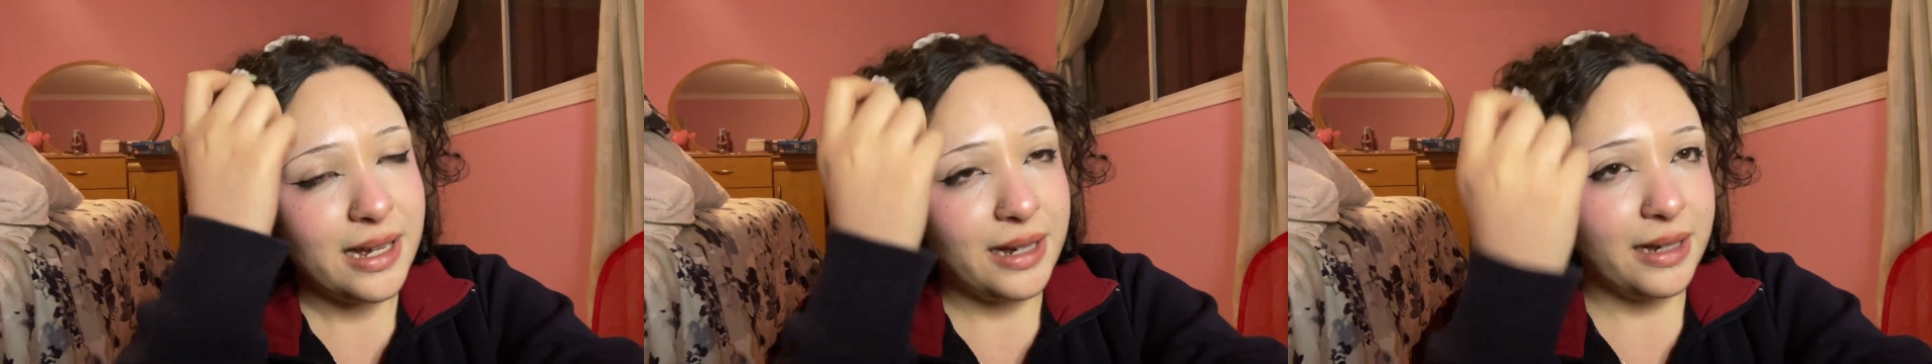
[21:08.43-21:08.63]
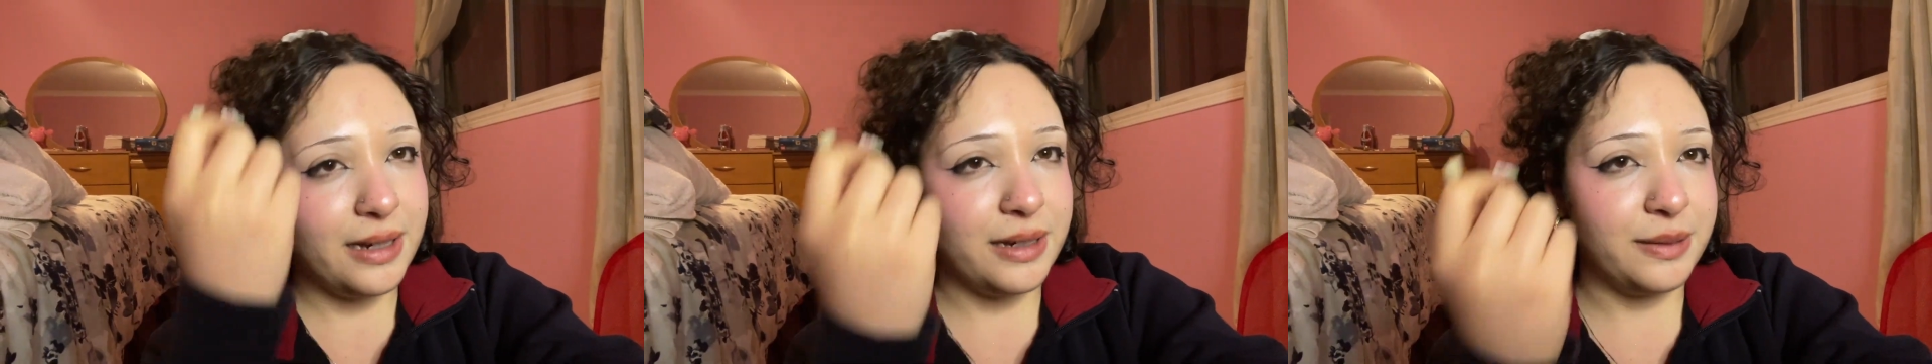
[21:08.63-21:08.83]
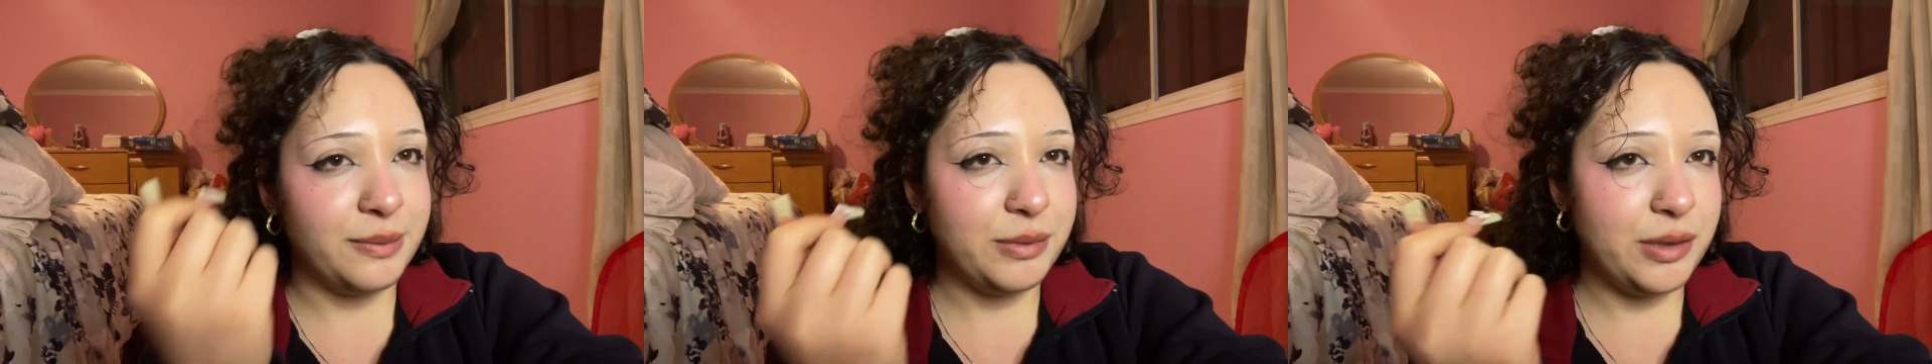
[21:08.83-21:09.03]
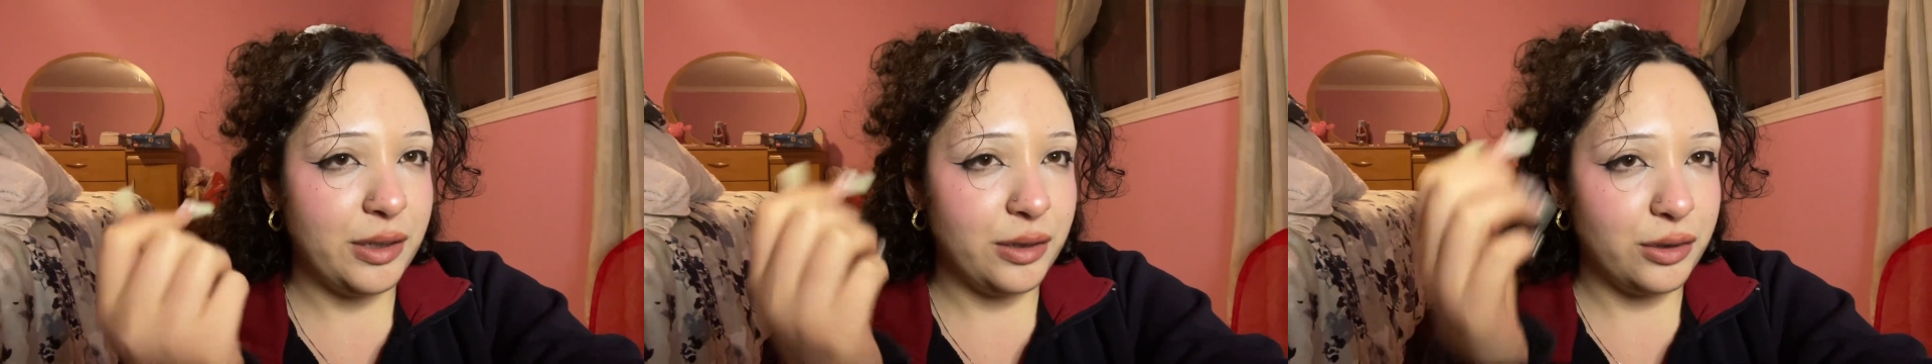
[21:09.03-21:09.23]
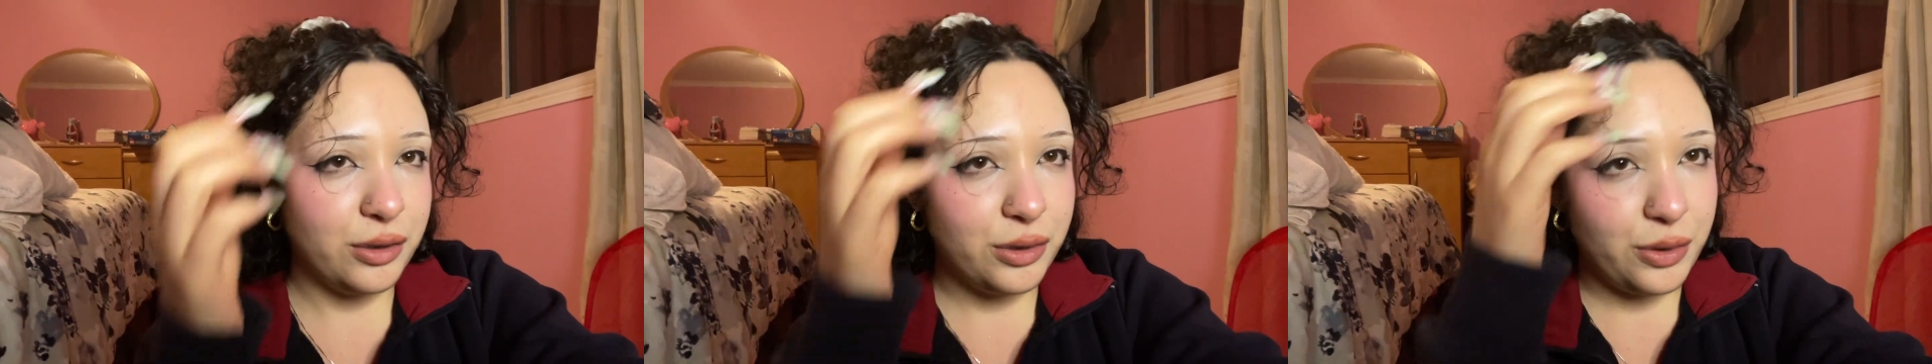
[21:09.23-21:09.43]
um, to
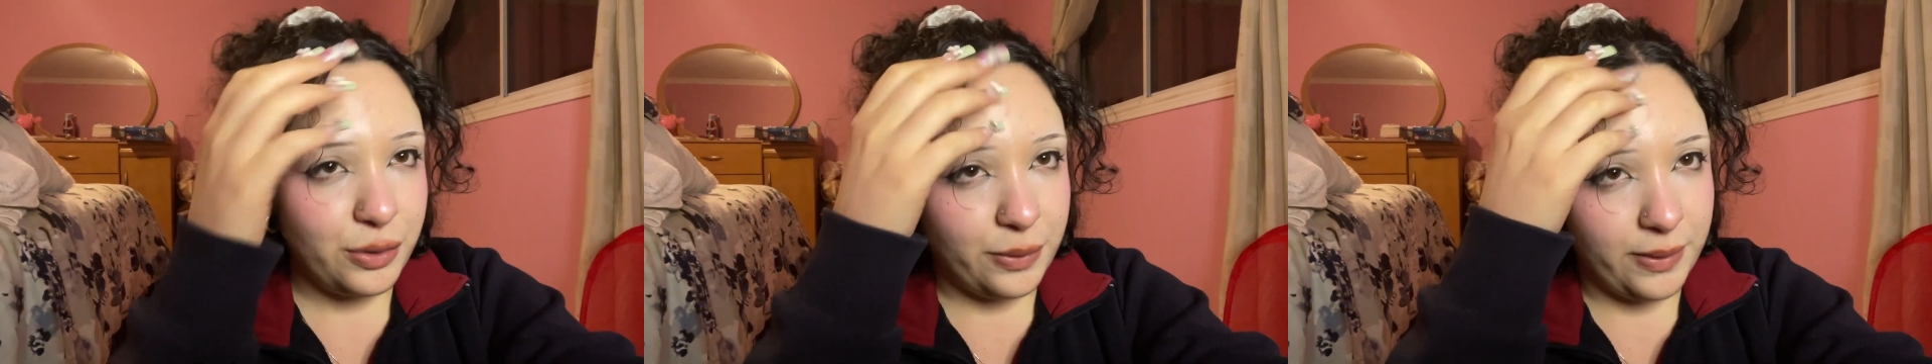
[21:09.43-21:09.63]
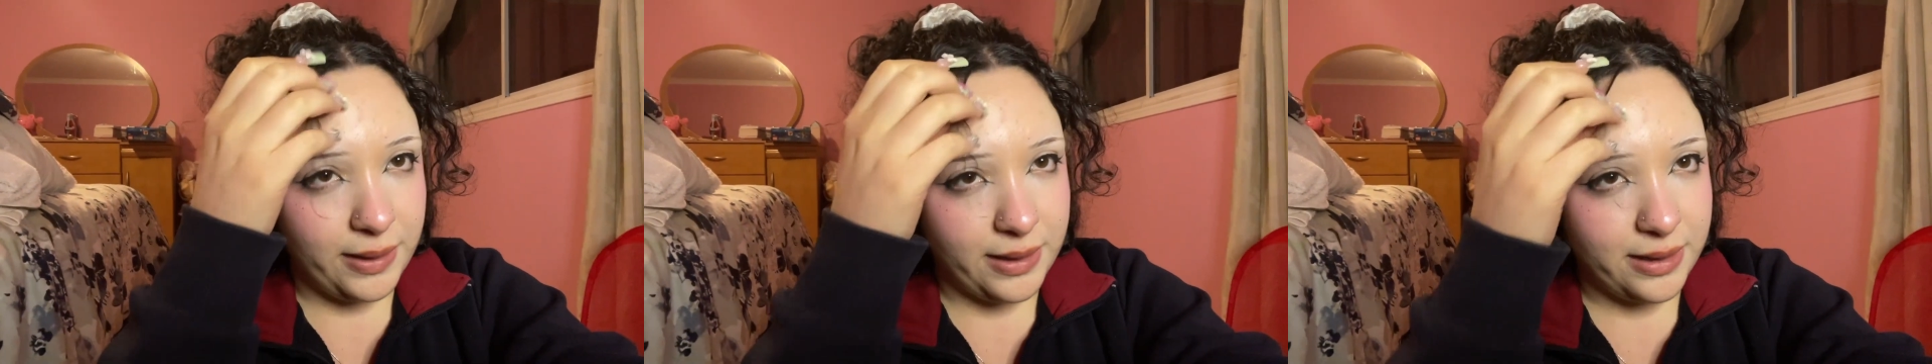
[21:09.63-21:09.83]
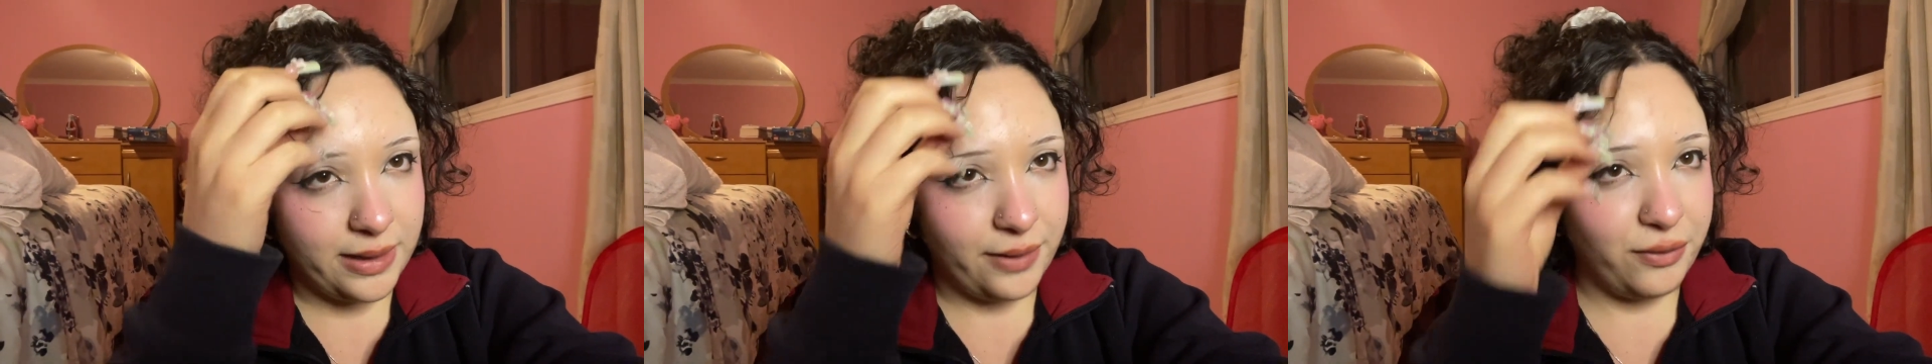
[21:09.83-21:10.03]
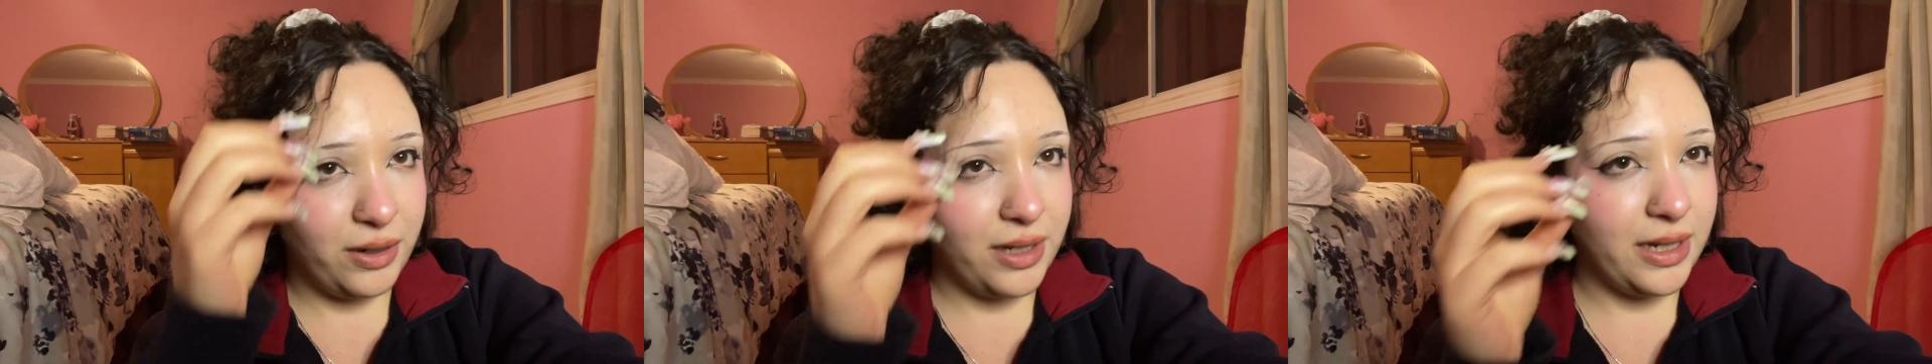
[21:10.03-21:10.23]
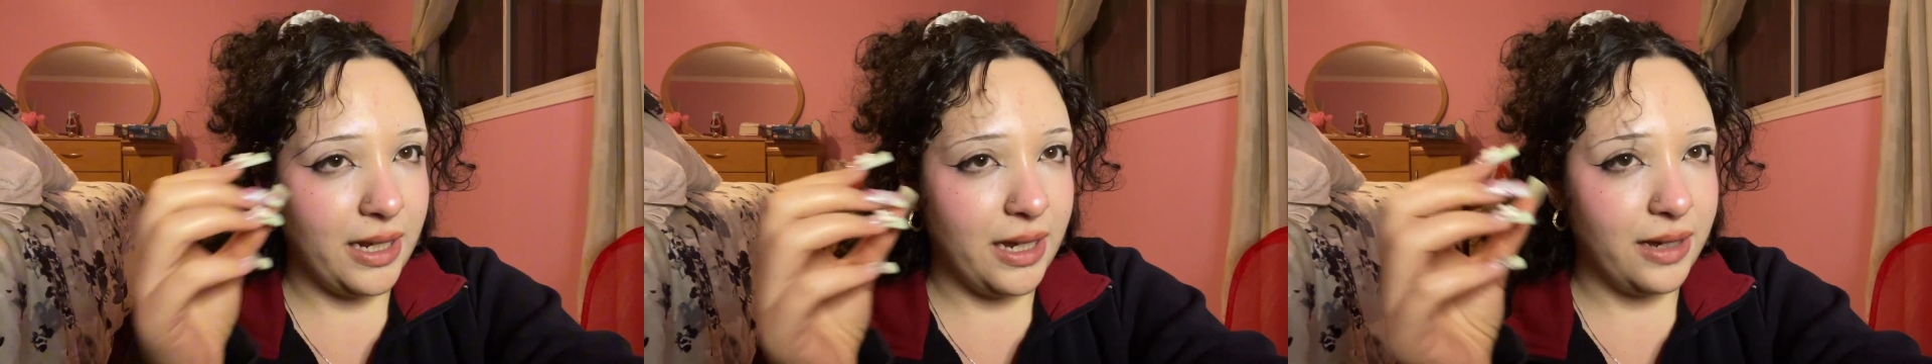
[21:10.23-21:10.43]
other students every
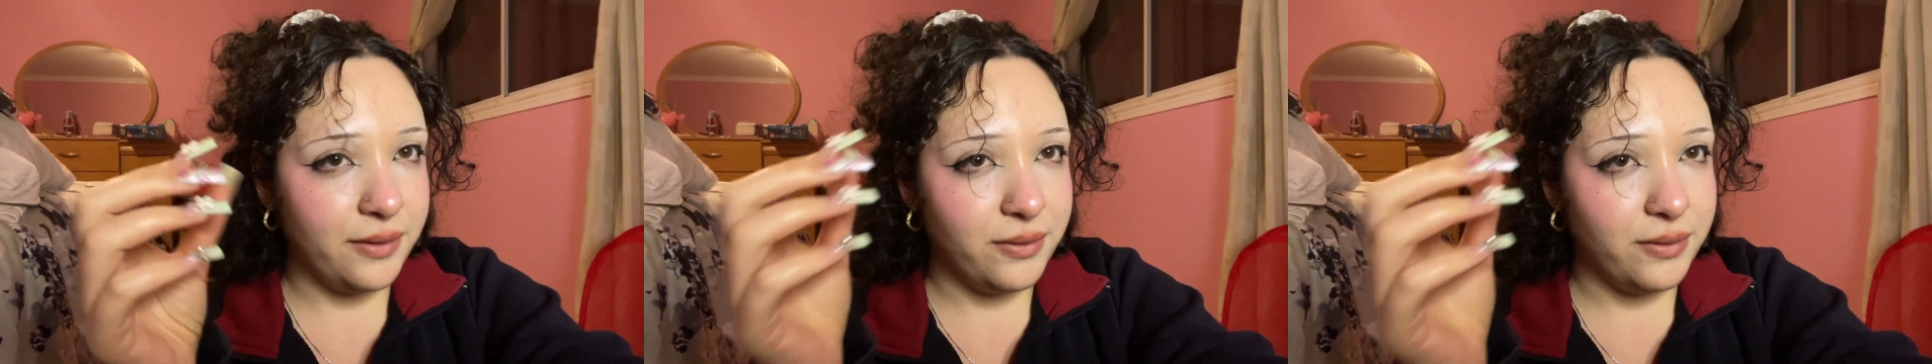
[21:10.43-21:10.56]
day,